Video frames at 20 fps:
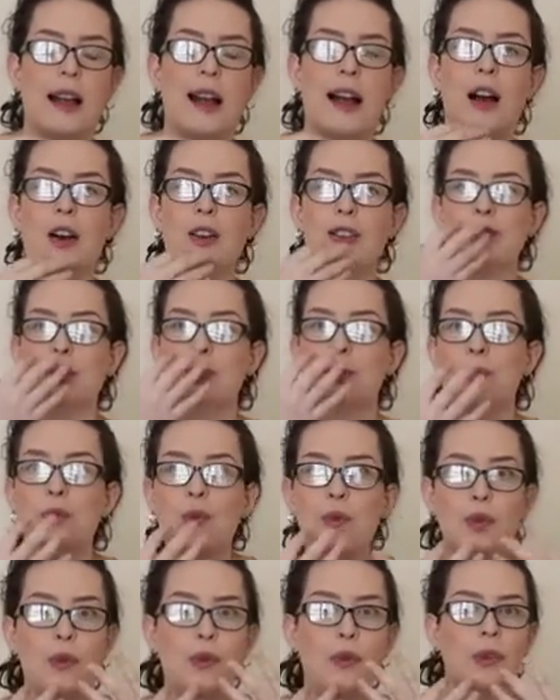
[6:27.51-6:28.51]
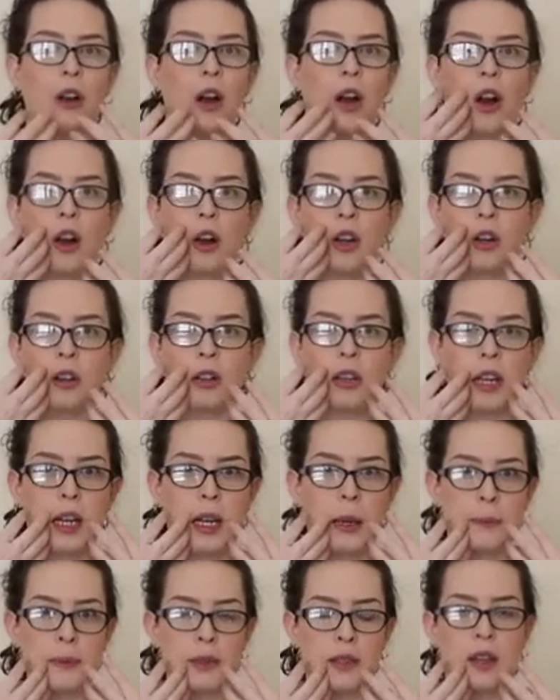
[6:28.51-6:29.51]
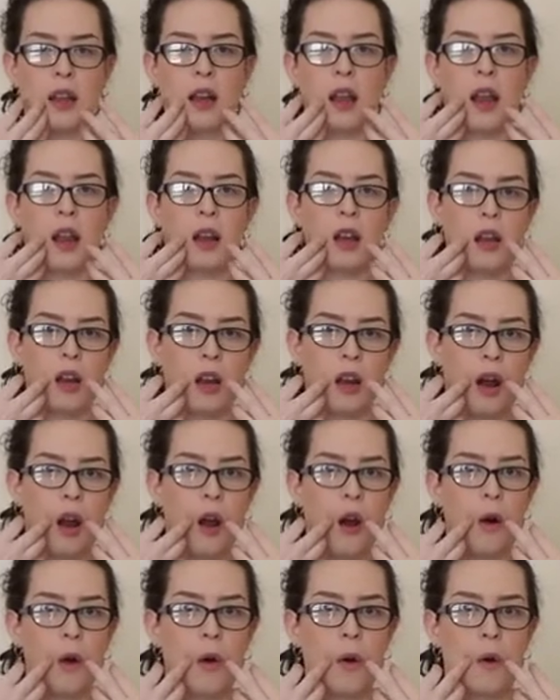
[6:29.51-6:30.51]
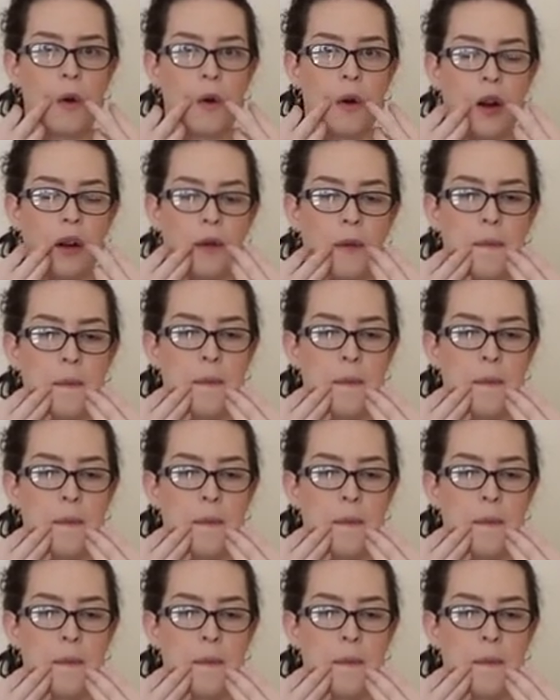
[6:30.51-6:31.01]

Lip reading: how to move our lips and our